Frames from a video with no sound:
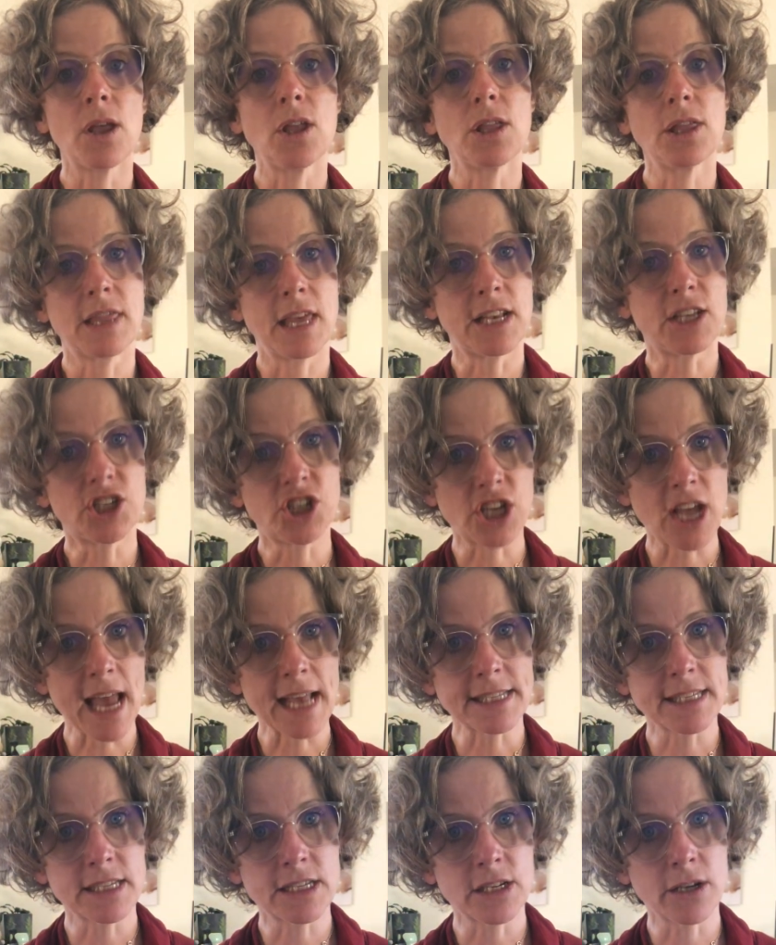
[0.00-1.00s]
the
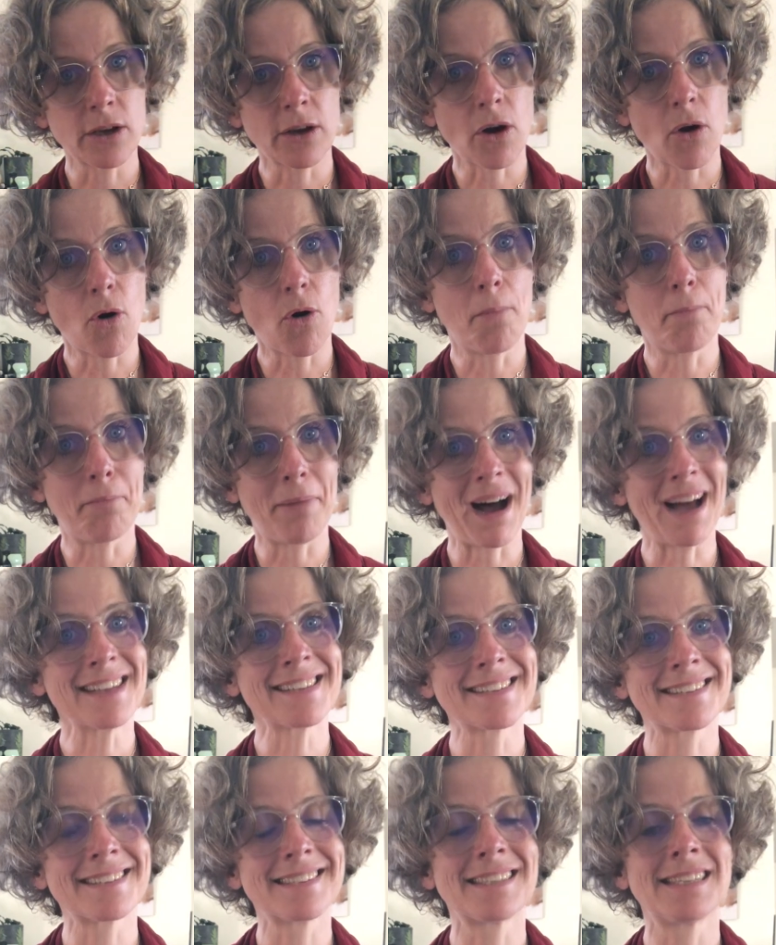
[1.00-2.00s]
chest or
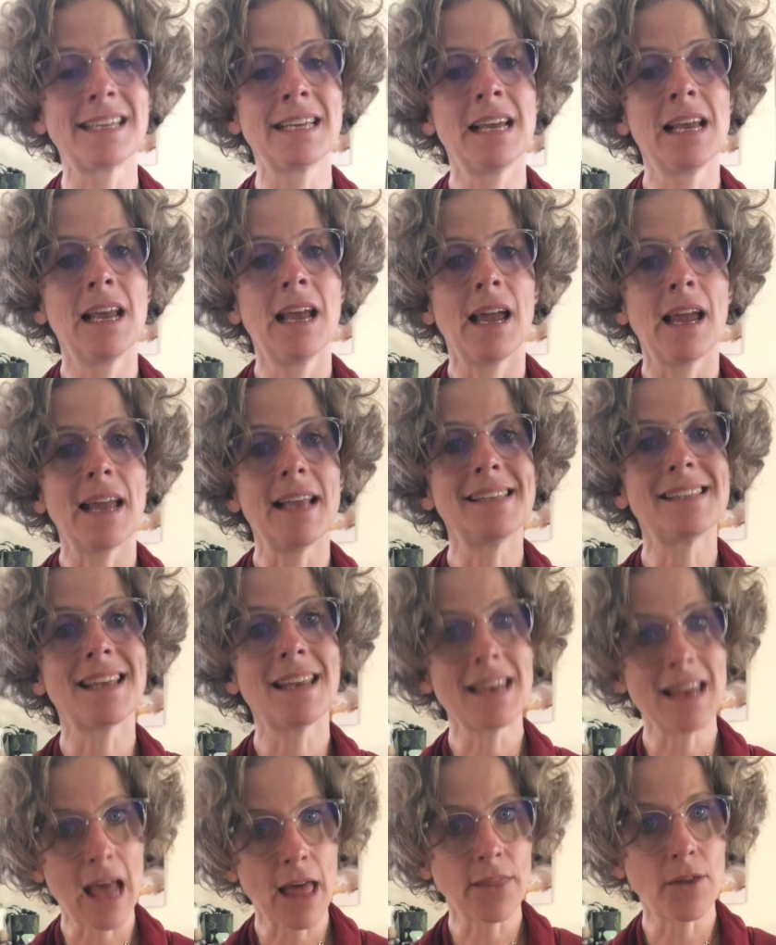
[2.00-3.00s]
bust is
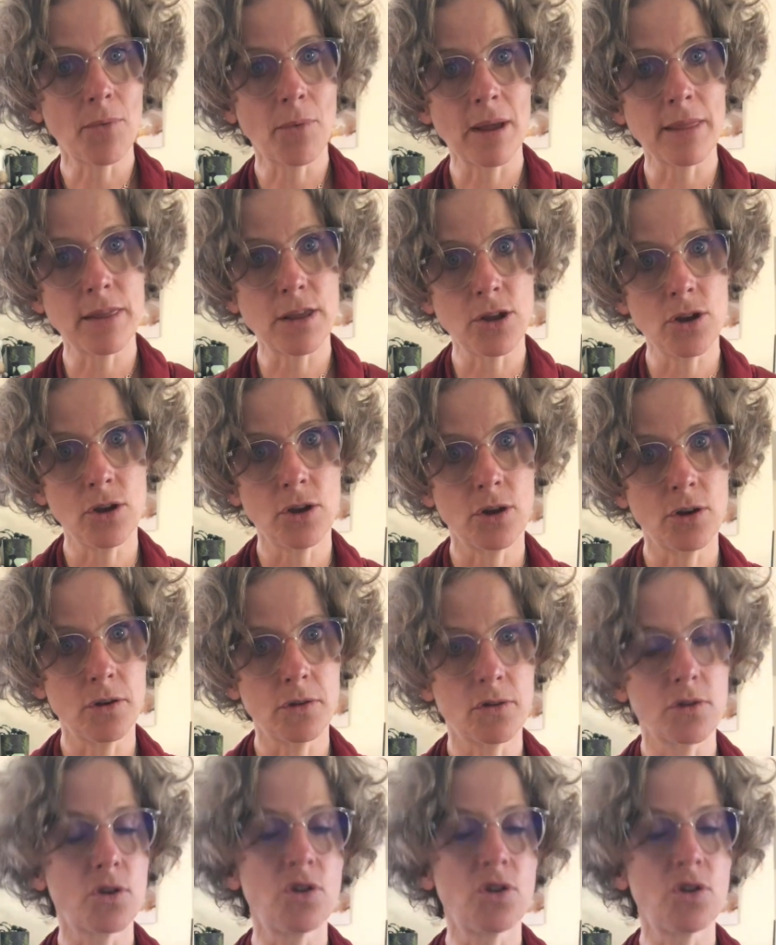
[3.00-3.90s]
another one that you can do.